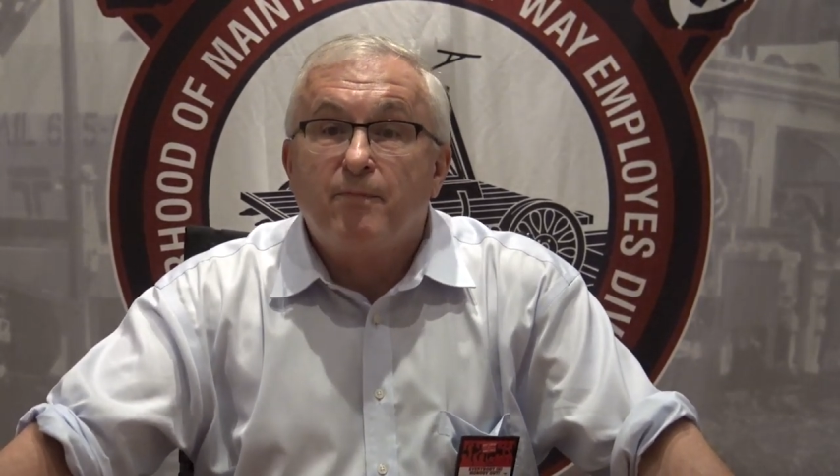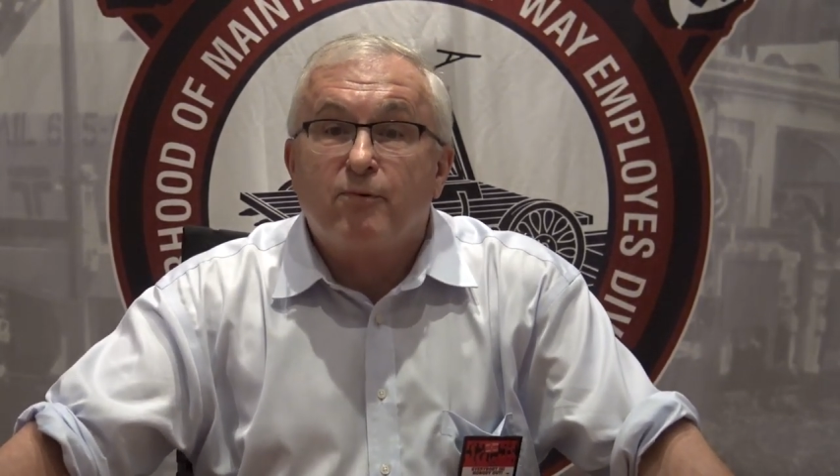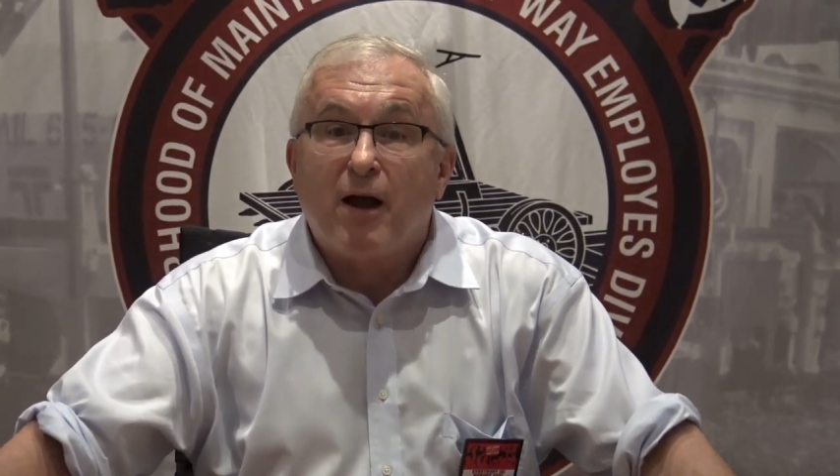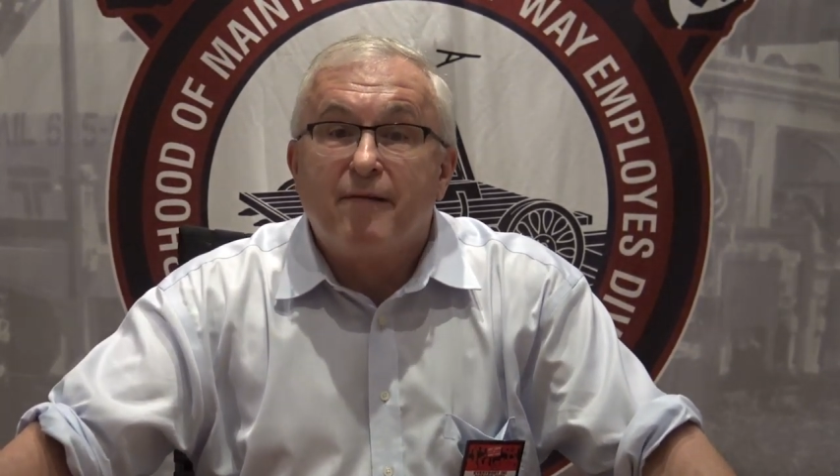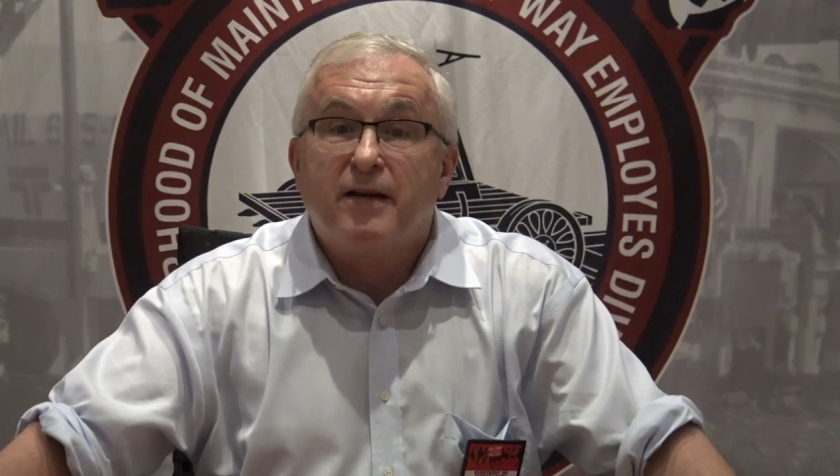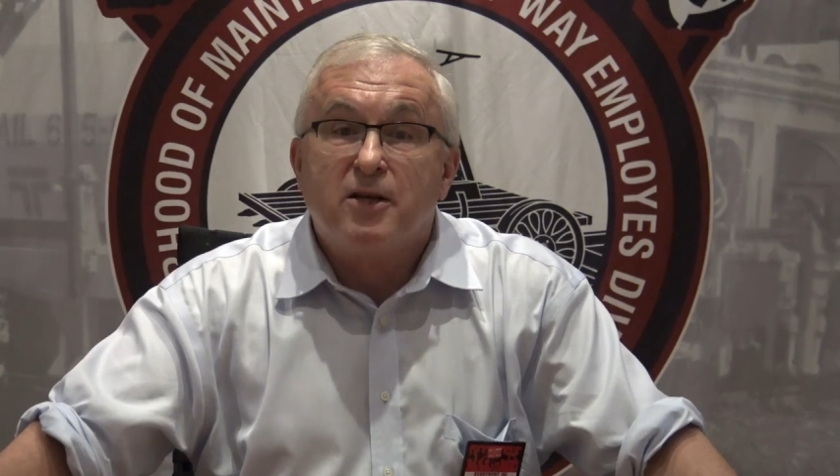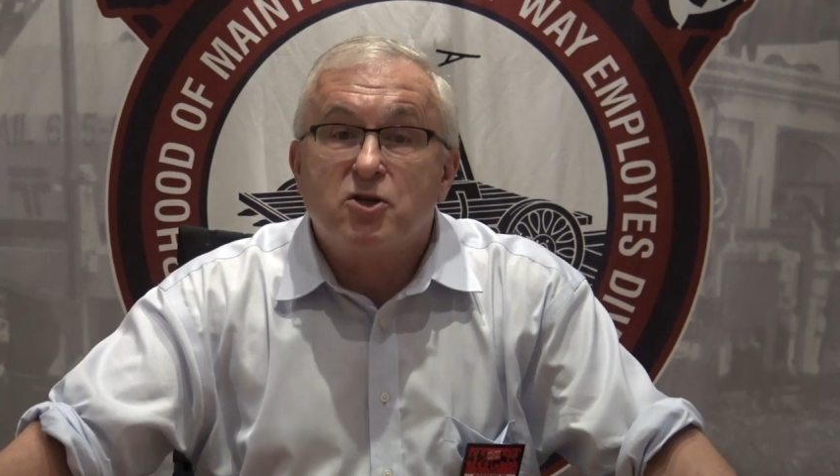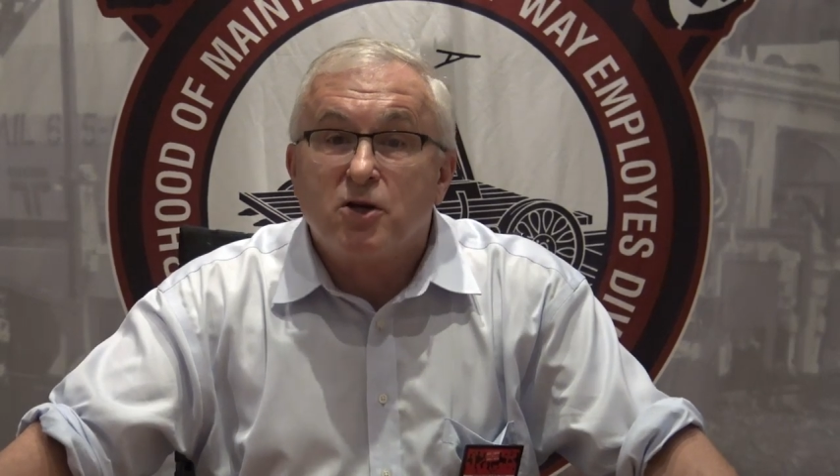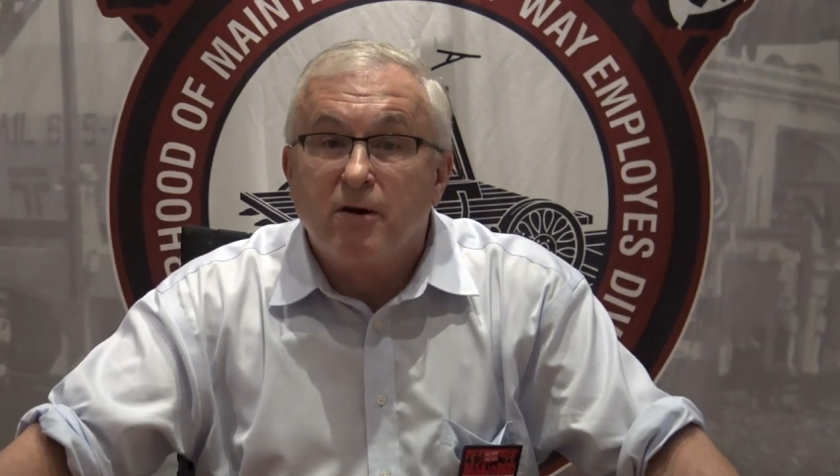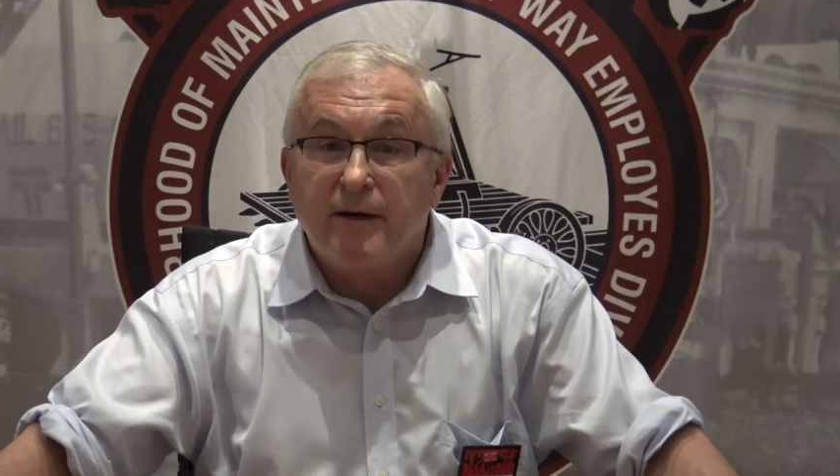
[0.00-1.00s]
private
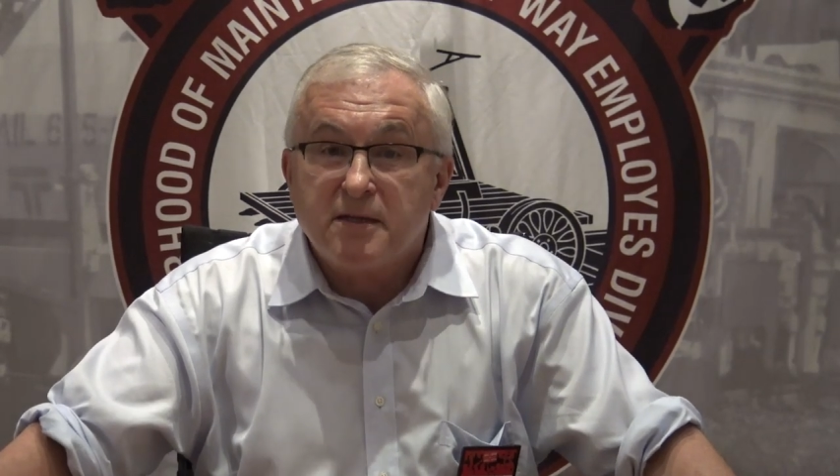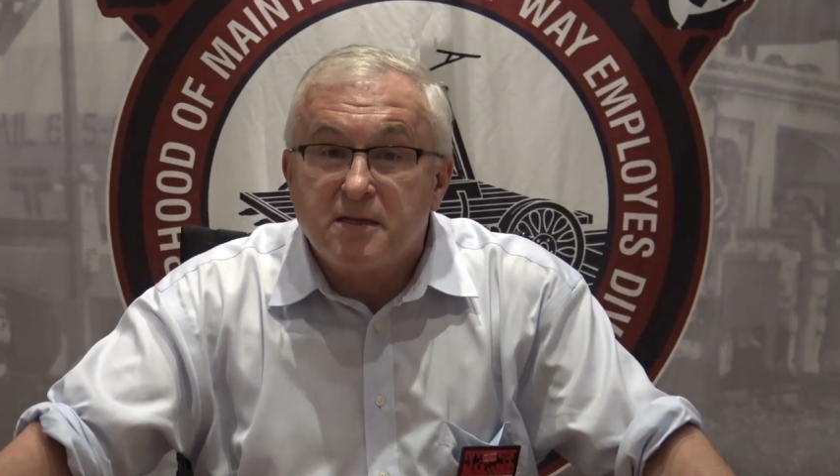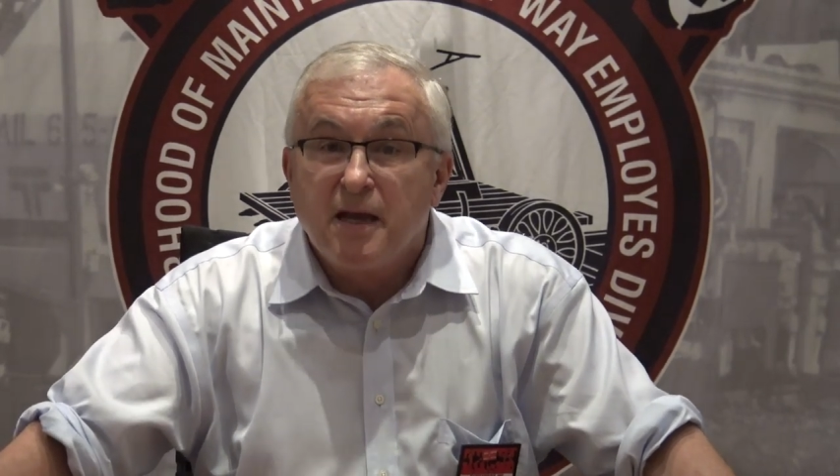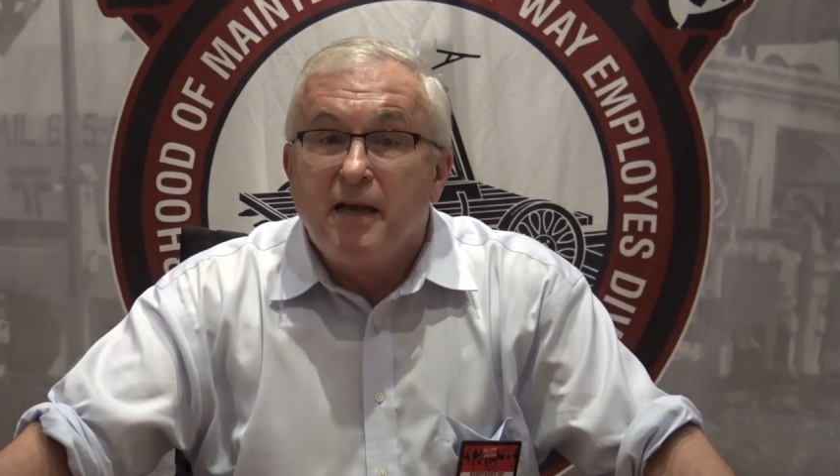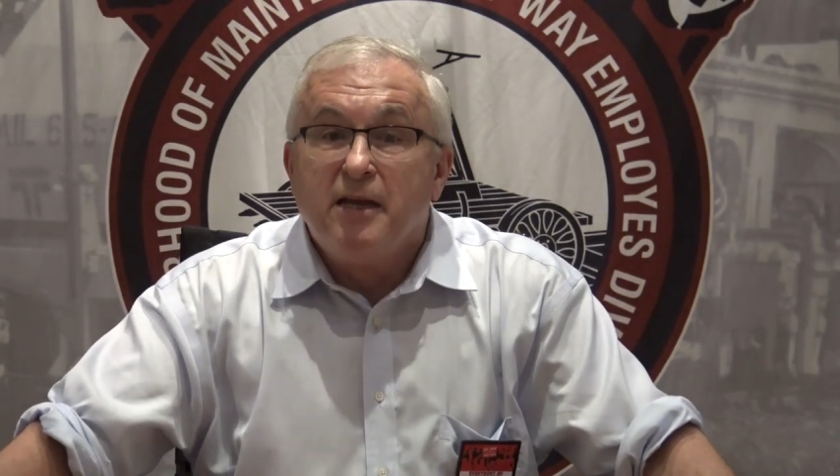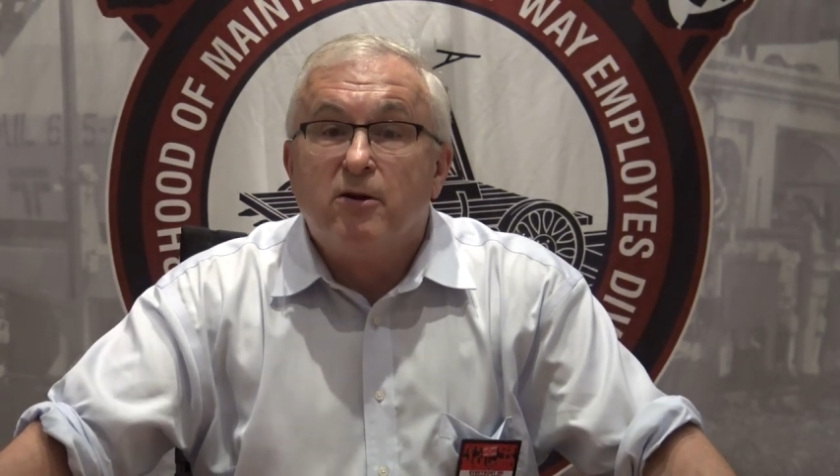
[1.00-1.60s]
insurance,